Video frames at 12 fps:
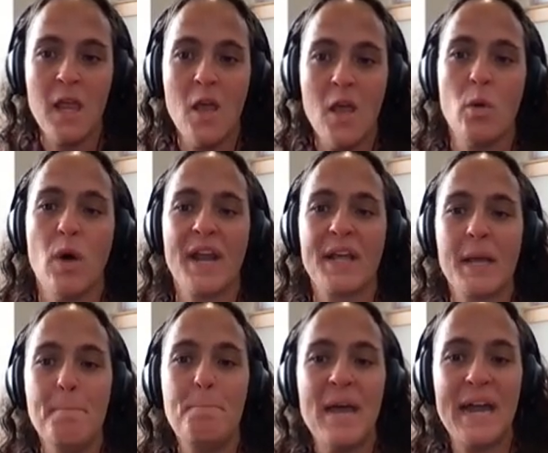We want to
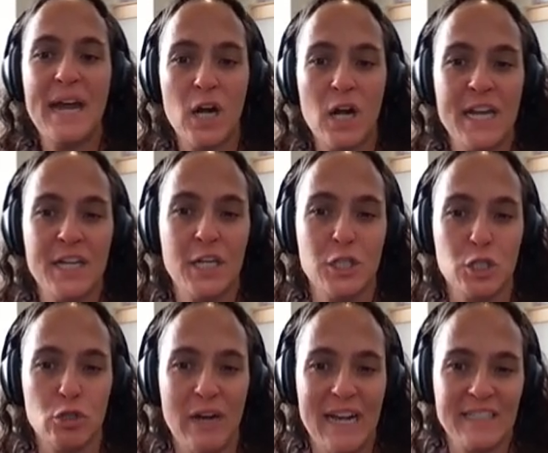compare and
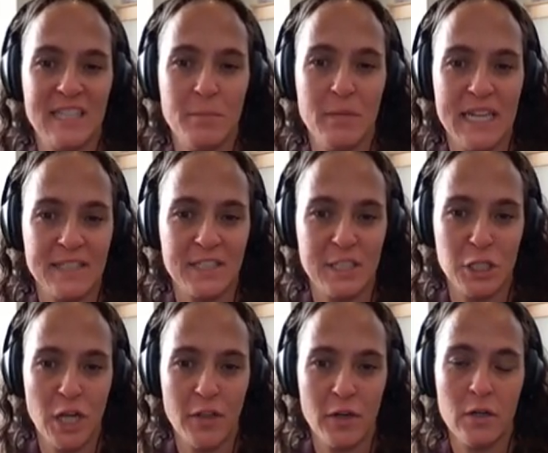contrast them against each
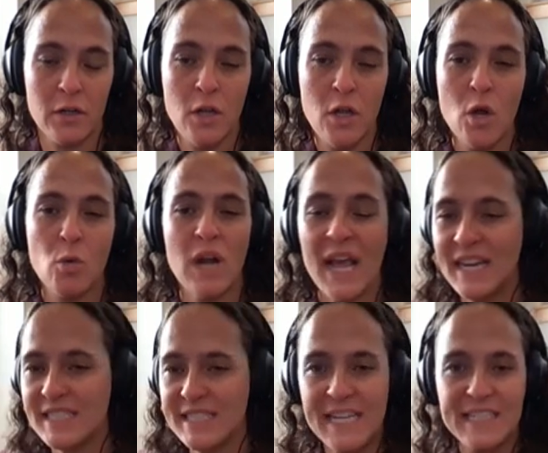other. We're not
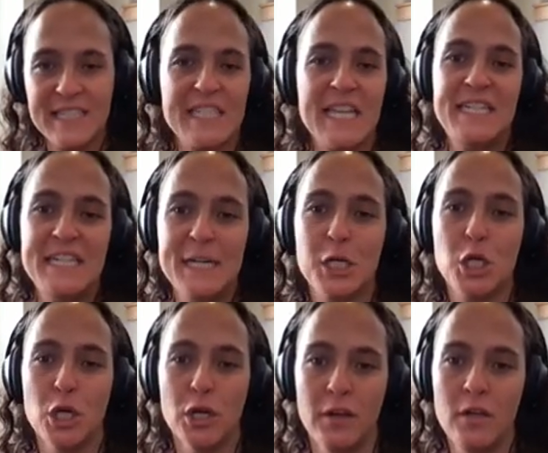going to say, is this idea
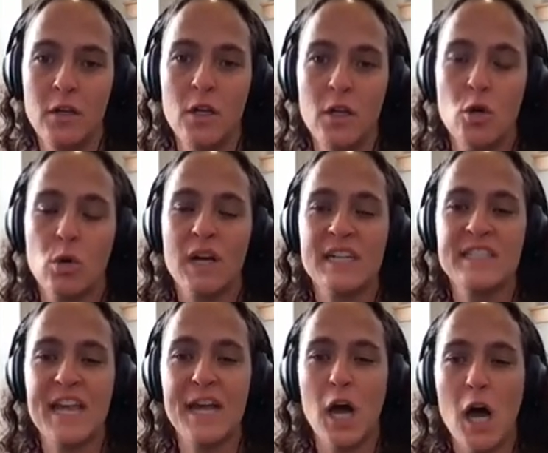good? We're going to
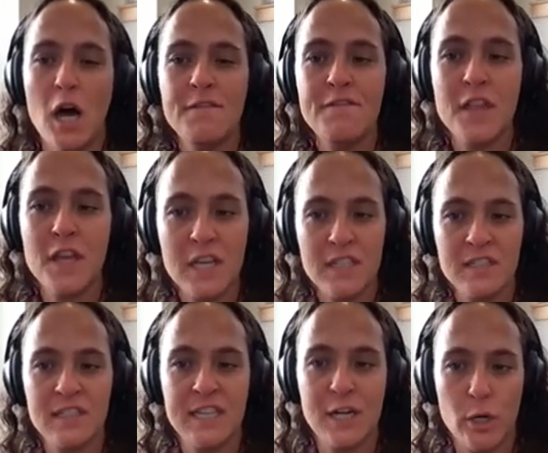say, of the
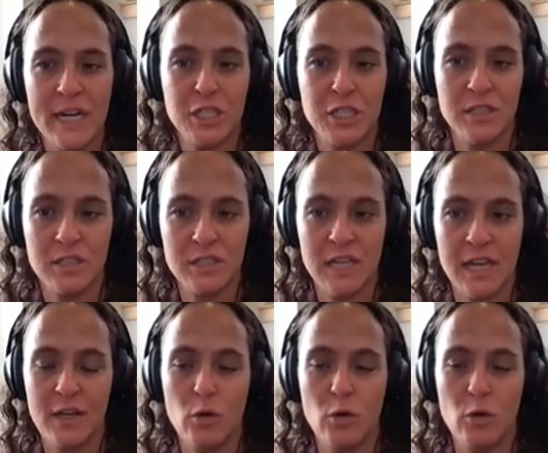consideration set,